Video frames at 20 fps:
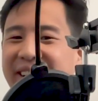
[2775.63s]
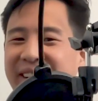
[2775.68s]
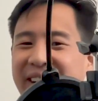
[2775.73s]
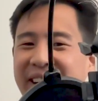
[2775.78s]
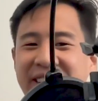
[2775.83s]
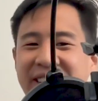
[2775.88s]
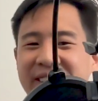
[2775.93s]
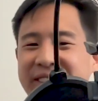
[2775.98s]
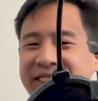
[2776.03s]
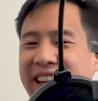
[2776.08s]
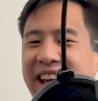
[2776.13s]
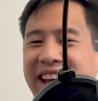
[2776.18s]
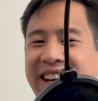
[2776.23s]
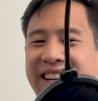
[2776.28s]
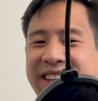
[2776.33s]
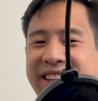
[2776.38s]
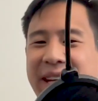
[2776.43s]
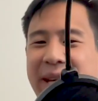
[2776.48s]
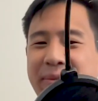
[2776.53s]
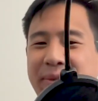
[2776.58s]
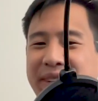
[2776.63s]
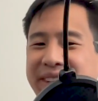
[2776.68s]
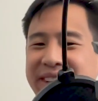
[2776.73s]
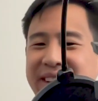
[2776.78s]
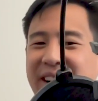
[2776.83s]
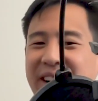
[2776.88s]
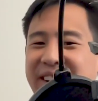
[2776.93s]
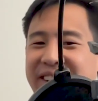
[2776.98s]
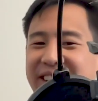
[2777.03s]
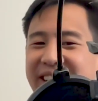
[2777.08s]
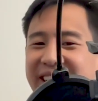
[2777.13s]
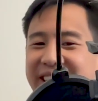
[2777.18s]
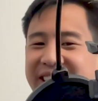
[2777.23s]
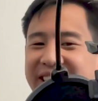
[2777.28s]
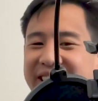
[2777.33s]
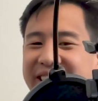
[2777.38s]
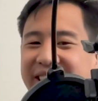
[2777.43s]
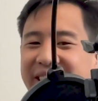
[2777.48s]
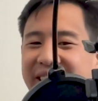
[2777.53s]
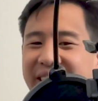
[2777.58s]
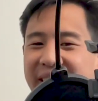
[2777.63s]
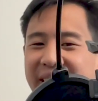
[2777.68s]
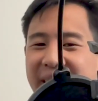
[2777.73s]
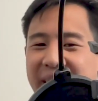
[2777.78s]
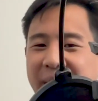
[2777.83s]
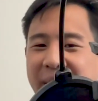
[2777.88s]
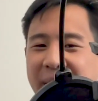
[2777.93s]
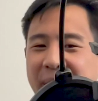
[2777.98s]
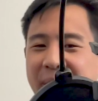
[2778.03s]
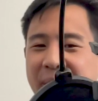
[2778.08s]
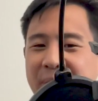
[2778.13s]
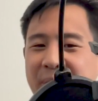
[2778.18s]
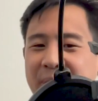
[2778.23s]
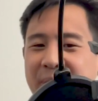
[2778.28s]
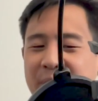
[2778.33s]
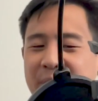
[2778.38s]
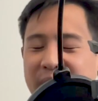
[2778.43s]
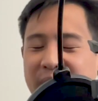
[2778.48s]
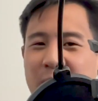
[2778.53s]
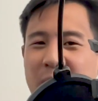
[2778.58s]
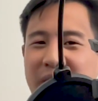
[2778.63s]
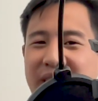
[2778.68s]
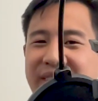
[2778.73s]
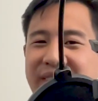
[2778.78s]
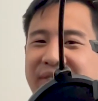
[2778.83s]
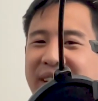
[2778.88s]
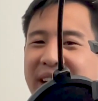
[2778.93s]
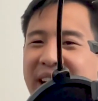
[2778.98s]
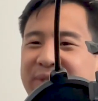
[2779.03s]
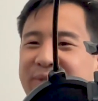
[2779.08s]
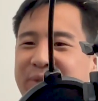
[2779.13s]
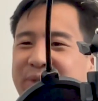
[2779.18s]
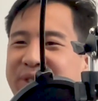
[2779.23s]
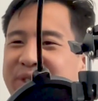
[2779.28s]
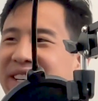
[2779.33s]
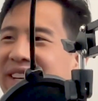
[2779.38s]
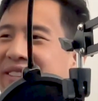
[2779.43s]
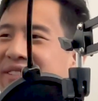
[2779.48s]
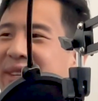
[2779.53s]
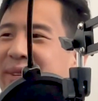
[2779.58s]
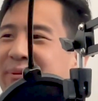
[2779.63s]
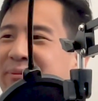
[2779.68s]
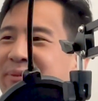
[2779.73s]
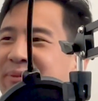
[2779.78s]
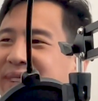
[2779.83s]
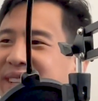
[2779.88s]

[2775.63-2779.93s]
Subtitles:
or I don't know, tech entertainment content, what advice would you give them?